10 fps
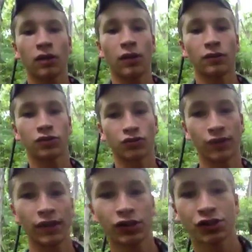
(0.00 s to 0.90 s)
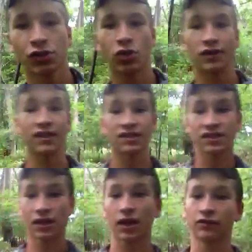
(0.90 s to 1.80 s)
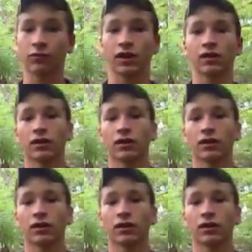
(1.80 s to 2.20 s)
and there's a ridge on each side of me.